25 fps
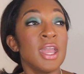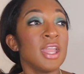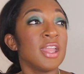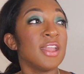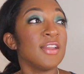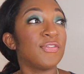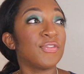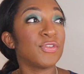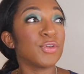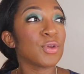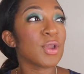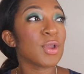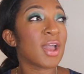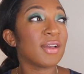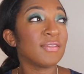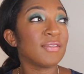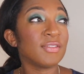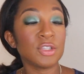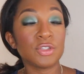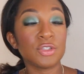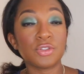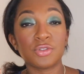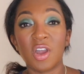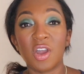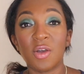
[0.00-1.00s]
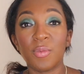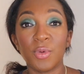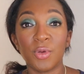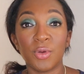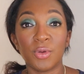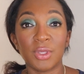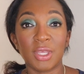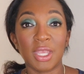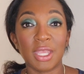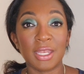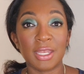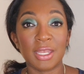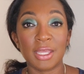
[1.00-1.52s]
If you're having trouble
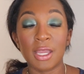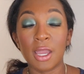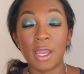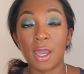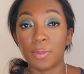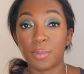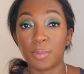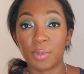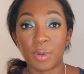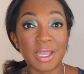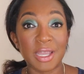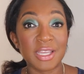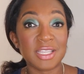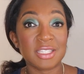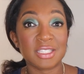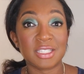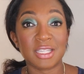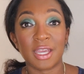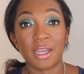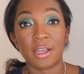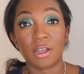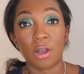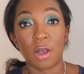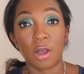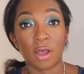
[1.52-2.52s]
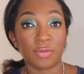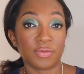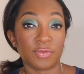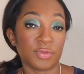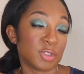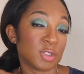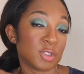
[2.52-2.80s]
getting a price tag off,